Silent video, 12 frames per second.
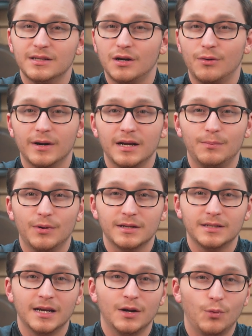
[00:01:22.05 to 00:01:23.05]
is already
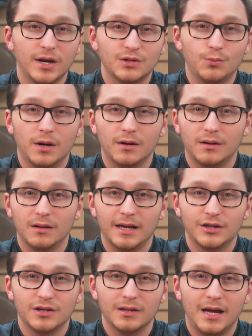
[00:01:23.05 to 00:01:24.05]
present in wastewater
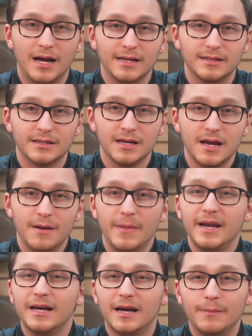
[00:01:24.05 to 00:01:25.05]
collection lines,
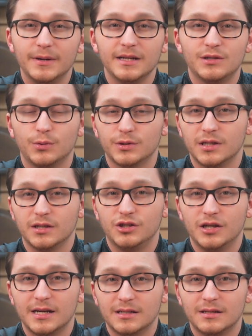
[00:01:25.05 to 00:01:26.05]
many companies will
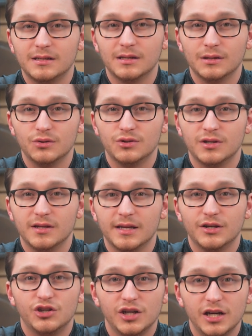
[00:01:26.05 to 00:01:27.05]
suggest a solution
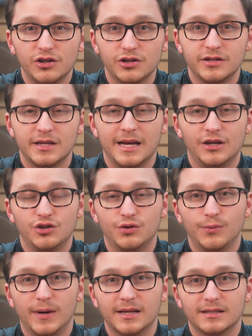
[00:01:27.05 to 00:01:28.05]
that changes
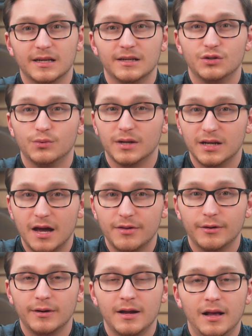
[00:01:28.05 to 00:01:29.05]
H2S into
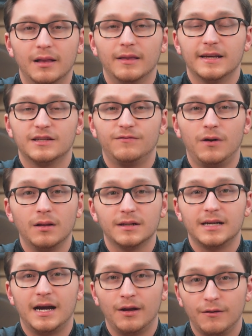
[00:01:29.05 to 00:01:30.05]
another, less
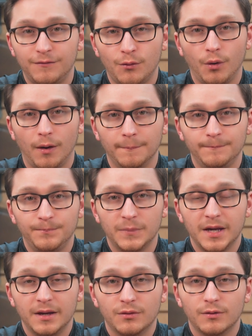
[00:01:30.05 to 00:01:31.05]
volatile form.
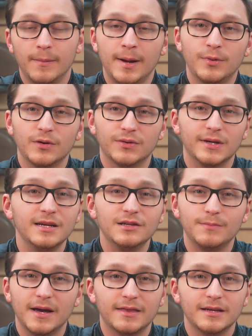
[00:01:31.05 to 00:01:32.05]
Remember,
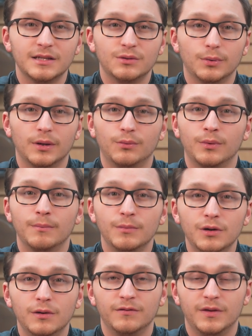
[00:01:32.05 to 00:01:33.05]
these methods will
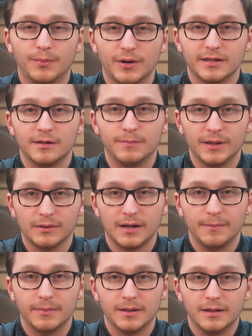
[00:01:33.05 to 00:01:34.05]
remove the present
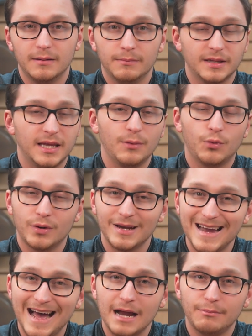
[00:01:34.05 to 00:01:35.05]
buildup, but they will
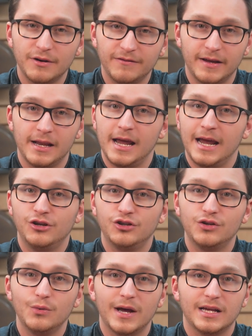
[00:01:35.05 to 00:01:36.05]
not prevent
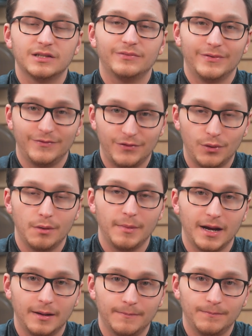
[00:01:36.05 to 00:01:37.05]
H2S from forming.